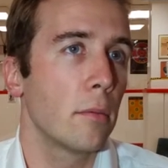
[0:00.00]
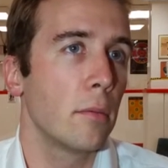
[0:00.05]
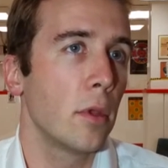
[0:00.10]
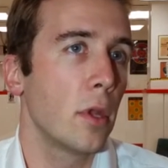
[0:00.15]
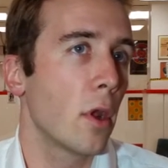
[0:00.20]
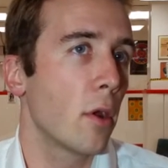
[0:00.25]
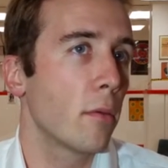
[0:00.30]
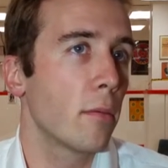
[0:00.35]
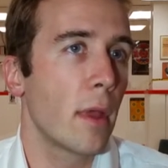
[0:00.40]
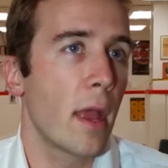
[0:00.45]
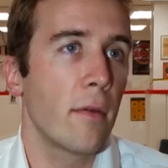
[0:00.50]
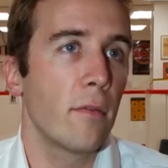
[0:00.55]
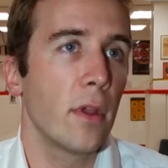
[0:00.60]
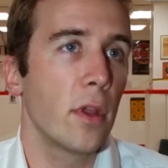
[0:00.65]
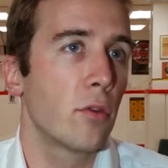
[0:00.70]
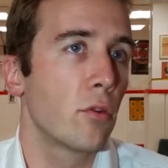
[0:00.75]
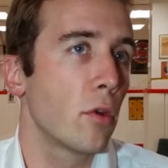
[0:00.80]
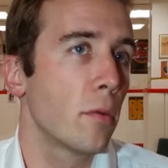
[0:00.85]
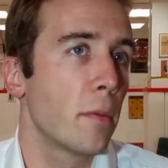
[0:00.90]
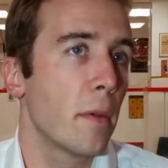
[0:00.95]
you know,
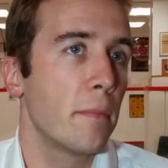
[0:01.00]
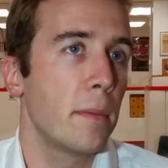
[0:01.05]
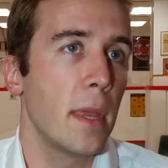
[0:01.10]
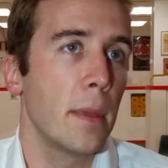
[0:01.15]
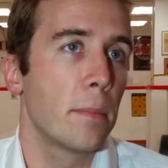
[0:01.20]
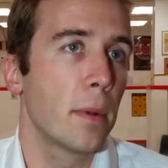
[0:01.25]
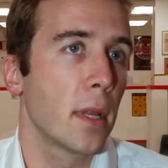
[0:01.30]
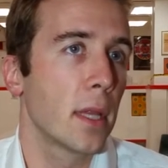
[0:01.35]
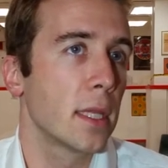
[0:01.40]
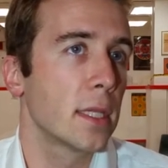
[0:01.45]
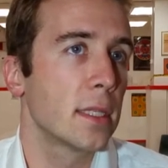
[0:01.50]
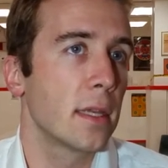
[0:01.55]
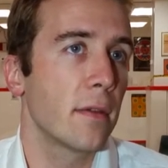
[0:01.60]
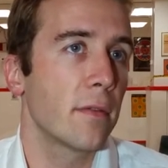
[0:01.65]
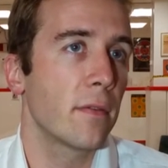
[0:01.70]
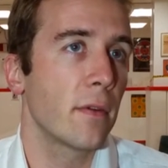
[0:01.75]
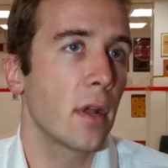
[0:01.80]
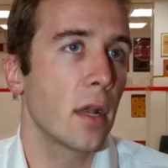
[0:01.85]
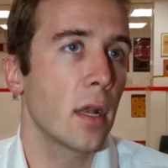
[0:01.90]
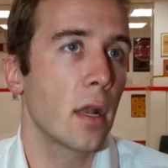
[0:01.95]
every group of people is
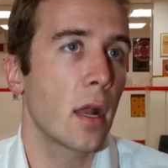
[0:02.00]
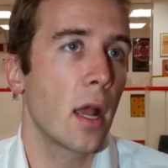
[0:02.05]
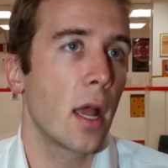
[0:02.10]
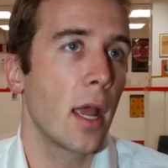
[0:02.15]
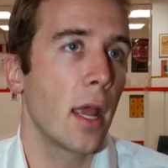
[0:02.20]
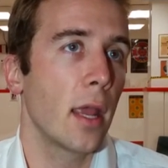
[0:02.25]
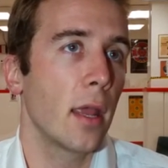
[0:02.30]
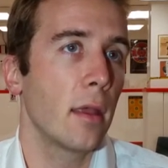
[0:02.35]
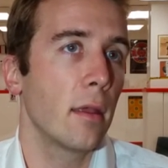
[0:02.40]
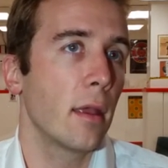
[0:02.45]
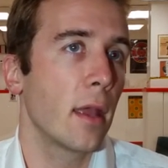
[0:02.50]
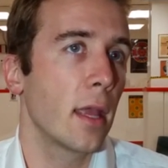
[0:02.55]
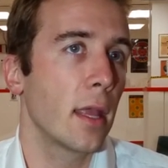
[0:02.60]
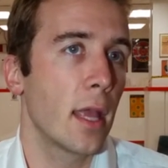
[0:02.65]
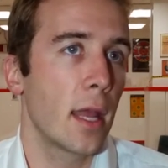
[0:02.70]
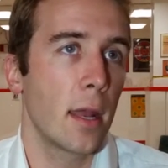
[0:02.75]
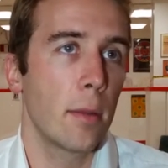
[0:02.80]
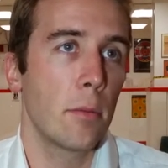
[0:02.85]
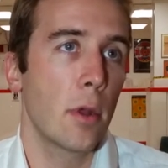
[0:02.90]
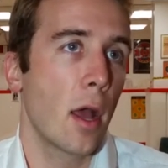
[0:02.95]
different. I,
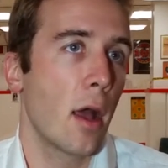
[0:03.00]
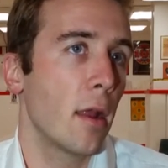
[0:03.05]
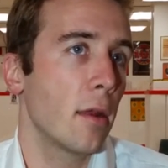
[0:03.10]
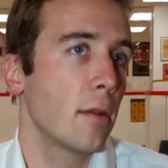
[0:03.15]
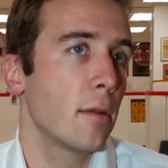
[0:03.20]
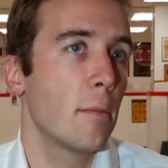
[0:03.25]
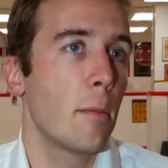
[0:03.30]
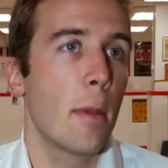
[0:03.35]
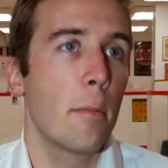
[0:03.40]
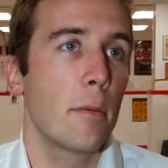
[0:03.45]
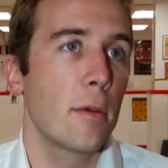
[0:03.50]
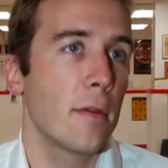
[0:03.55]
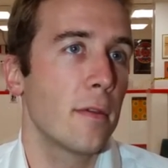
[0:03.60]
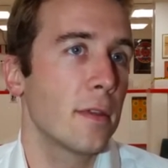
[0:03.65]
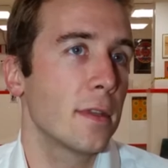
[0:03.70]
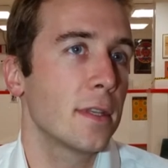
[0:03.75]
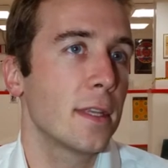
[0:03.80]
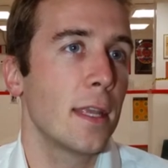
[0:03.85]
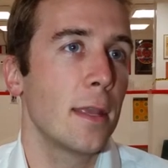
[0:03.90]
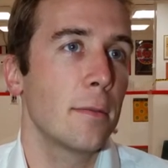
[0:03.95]
again, am not a member of
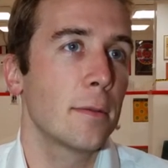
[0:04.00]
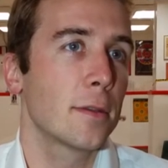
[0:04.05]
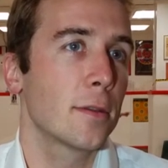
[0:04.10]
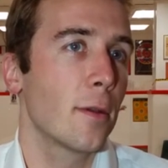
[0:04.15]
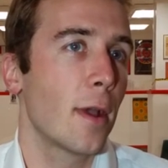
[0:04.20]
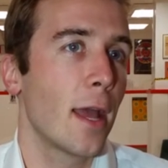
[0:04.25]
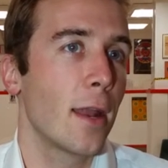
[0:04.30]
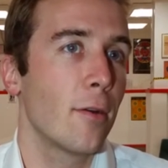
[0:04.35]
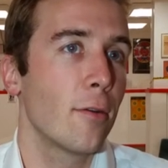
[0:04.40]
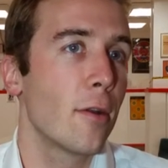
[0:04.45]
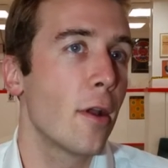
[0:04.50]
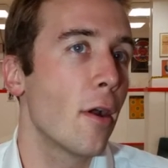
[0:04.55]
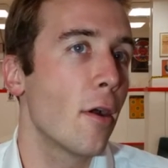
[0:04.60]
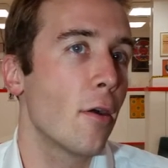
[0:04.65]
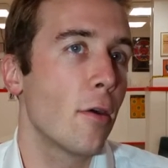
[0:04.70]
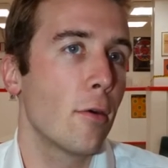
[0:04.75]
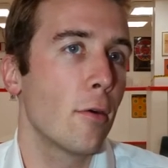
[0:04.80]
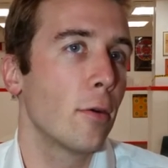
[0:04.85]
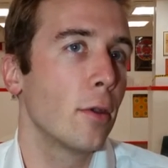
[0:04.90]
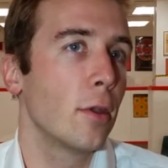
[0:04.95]
this team, so I don't
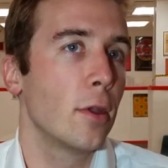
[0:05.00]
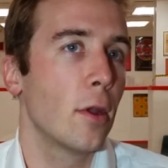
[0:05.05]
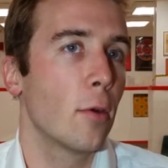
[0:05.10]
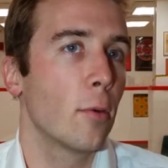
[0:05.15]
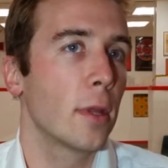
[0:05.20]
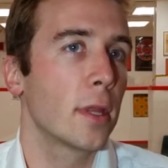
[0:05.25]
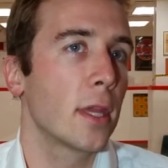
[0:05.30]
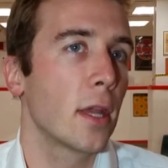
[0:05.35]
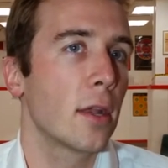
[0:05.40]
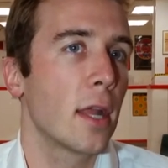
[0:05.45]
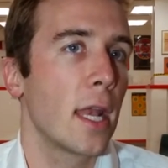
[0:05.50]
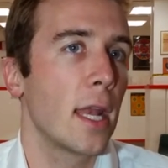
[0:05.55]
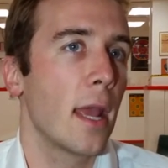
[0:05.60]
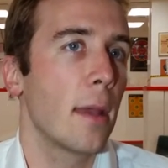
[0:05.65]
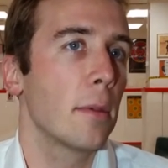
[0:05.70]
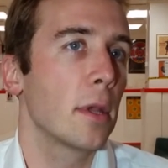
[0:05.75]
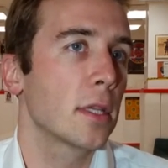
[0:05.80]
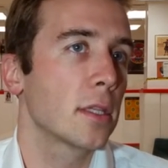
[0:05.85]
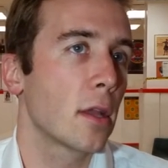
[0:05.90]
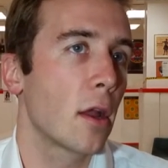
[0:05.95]
know, you know, what their
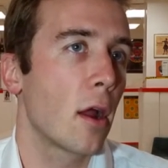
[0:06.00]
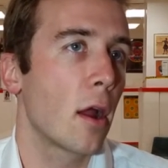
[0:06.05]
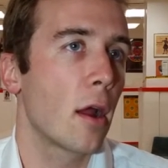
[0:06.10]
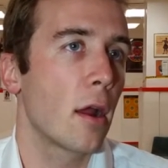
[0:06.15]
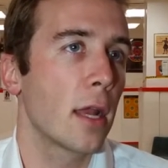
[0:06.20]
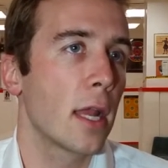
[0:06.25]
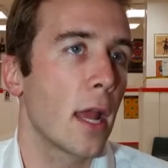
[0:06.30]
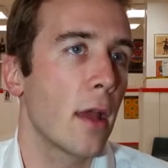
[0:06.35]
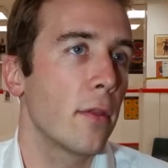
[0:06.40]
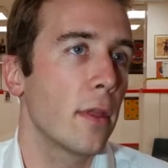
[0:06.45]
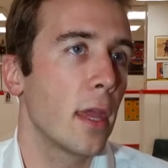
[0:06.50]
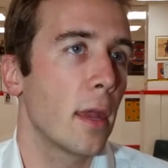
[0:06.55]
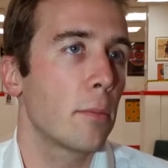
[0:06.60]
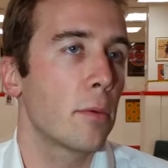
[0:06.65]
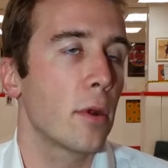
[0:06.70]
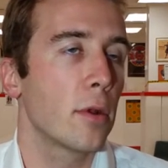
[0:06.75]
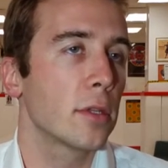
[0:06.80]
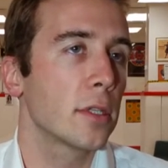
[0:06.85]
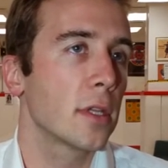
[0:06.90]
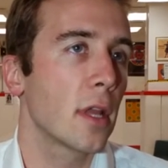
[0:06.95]
dynamics are and how they
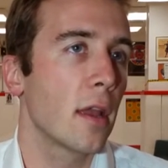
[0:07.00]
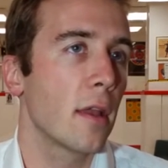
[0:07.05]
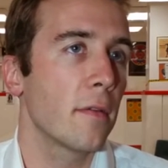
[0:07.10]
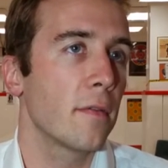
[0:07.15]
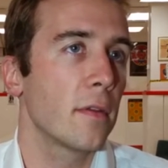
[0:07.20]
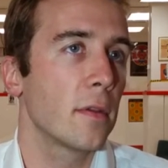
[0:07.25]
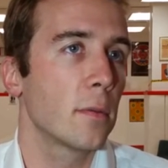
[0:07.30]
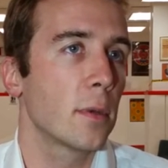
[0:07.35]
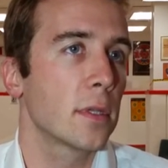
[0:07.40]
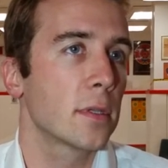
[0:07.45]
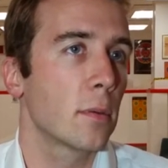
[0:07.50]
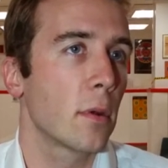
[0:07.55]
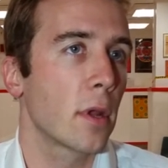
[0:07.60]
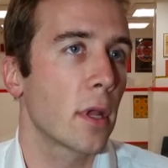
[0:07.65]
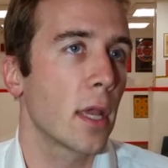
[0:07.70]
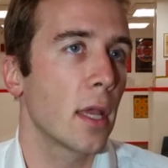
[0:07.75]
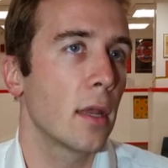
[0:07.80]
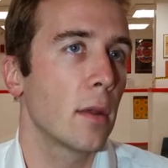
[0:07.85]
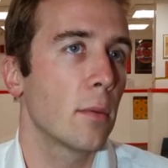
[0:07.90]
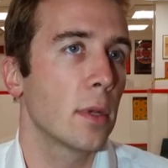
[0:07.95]
approach stuff and what's
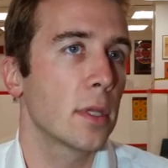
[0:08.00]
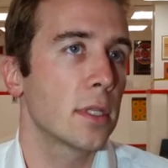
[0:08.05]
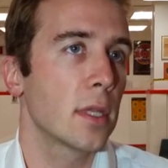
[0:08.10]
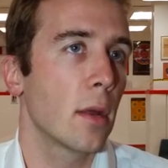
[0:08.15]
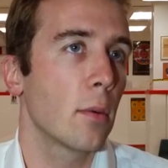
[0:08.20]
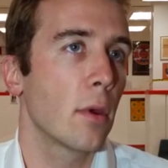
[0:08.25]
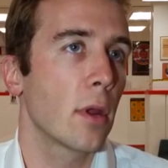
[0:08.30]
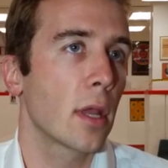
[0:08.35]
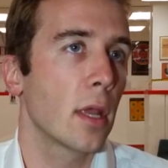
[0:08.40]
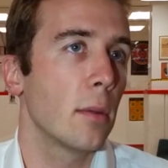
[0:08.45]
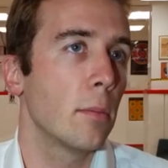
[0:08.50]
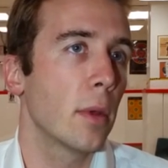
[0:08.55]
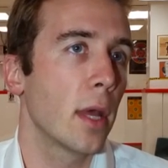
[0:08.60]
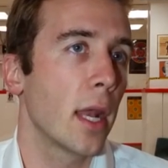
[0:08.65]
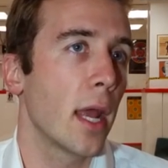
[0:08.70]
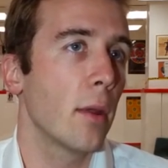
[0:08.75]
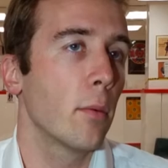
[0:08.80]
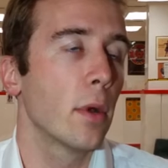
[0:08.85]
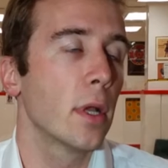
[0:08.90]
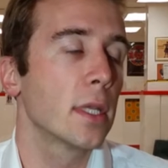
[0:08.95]
working and what's not working.
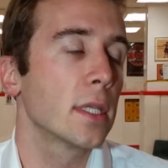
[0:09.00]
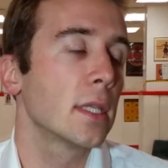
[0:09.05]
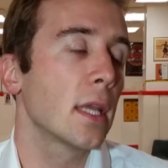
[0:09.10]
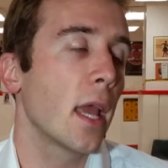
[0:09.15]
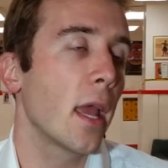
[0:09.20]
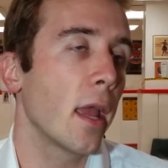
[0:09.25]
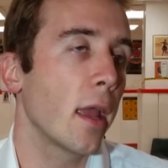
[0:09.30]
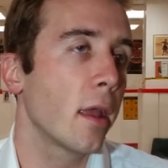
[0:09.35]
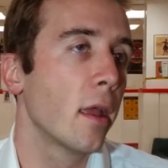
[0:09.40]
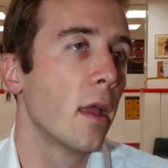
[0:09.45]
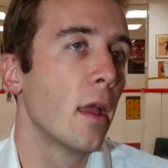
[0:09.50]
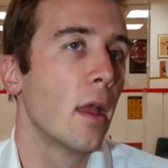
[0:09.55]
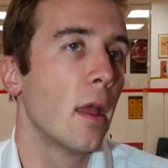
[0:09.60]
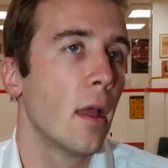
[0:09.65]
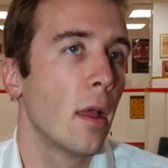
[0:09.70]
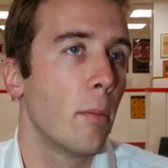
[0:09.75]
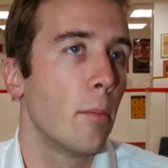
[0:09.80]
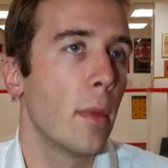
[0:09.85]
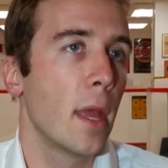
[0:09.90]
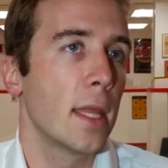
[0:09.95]
But I will say,
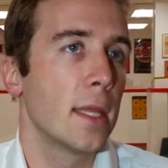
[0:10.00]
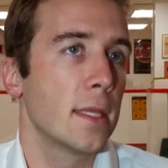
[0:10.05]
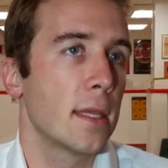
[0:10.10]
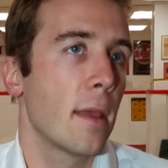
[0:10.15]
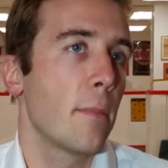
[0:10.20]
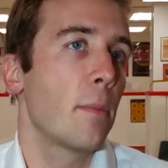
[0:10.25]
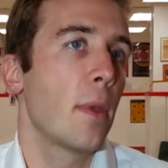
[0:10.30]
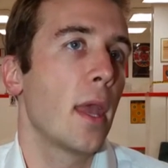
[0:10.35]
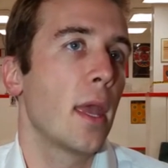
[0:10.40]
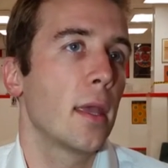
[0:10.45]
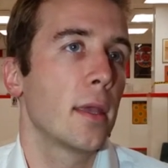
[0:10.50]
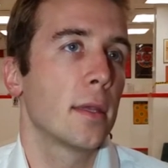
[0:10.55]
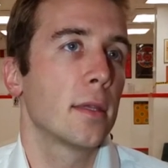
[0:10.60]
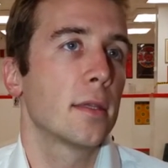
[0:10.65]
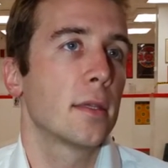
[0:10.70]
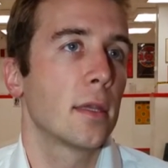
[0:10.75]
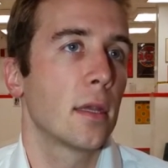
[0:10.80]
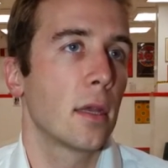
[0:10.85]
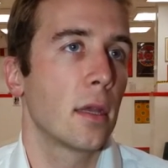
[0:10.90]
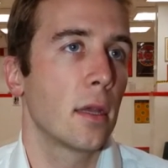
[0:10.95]
men's Epee
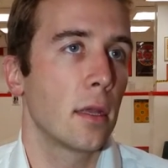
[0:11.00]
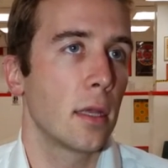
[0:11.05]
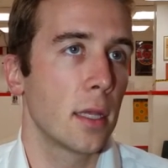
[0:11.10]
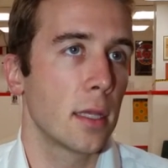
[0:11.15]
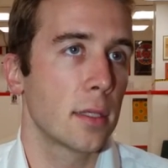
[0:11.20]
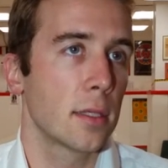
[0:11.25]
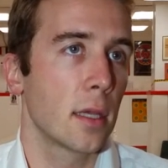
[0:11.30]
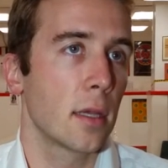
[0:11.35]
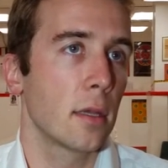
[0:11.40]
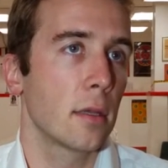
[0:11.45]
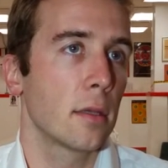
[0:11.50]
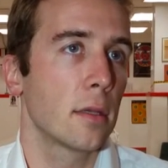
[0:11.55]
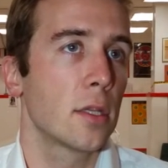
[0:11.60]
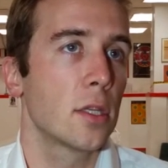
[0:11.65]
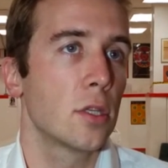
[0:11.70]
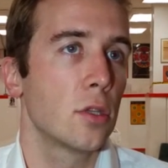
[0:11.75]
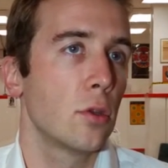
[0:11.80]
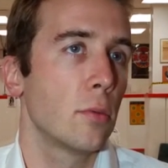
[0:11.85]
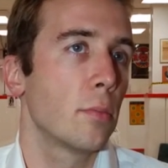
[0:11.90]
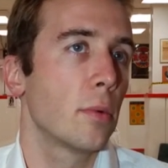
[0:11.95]
is a
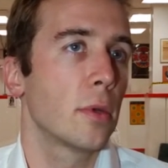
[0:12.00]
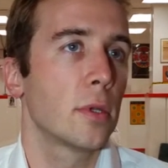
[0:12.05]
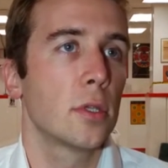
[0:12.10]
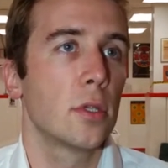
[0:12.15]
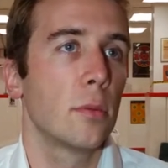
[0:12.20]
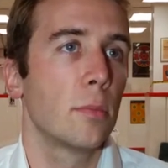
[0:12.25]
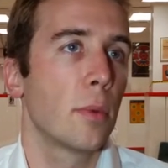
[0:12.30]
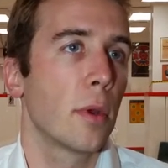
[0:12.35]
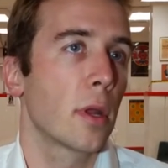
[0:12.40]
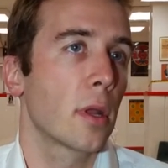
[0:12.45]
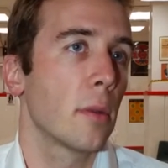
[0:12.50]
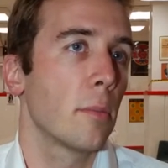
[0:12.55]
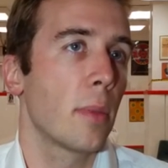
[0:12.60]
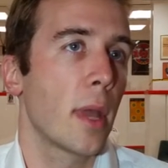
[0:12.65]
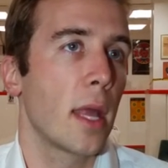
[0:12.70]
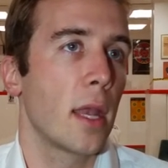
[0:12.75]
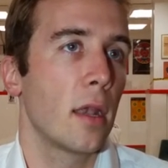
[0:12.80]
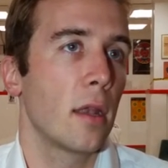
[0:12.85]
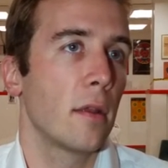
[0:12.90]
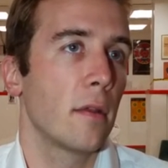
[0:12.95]
super, super
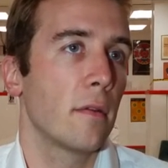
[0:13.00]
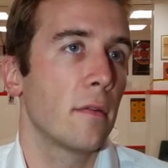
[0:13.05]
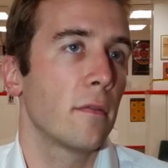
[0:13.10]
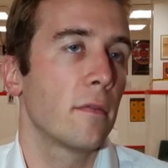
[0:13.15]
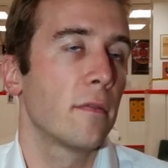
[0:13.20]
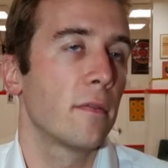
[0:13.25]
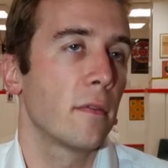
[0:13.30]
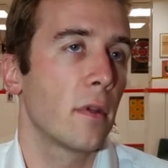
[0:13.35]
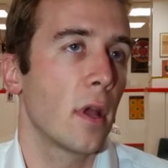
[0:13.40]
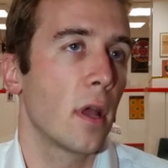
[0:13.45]
competitive